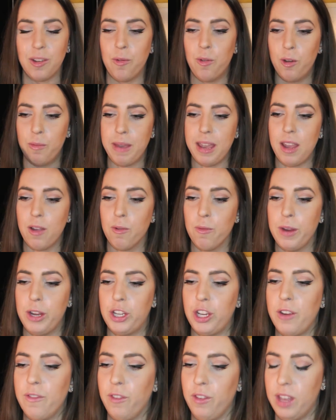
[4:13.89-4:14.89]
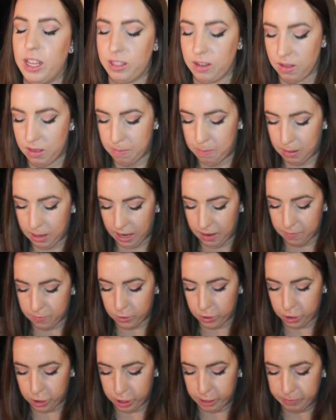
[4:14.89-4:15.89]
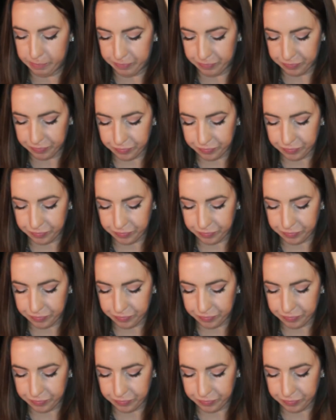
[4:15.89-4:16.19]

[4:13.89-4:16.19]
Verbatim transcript: we'll be reaching for this on the plane for sure.